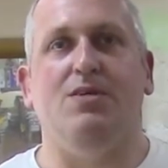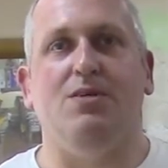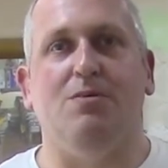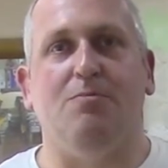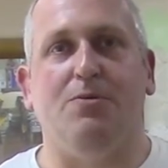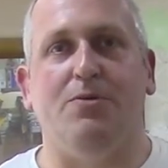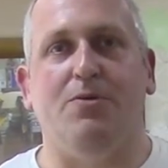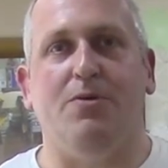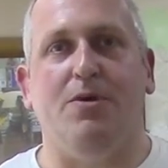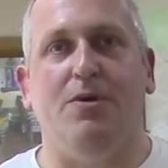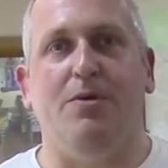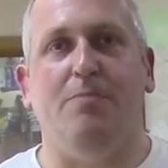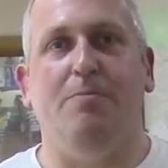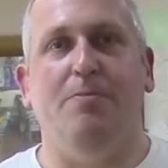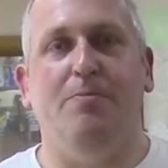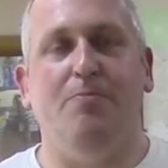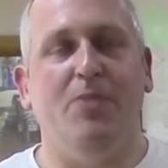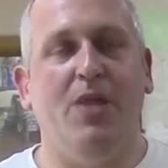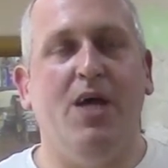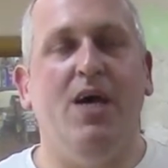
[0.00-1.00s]
subscribe.
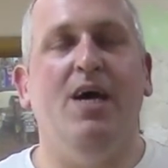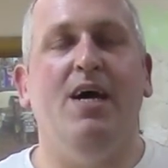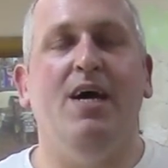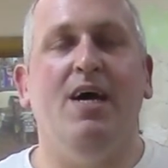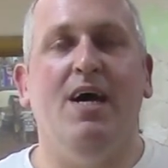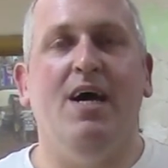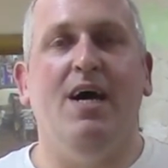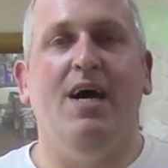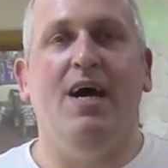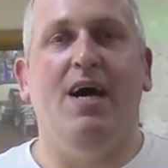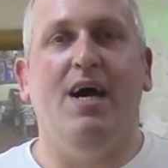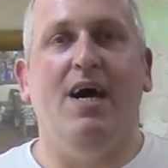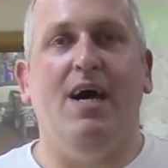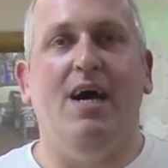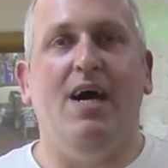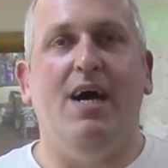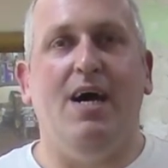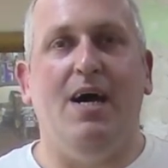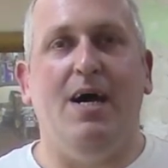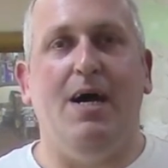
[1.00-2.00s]

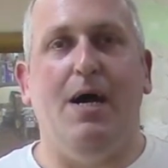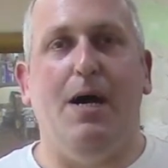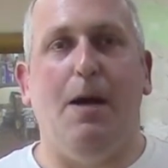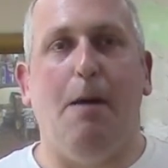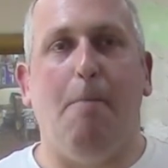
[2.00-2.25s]
I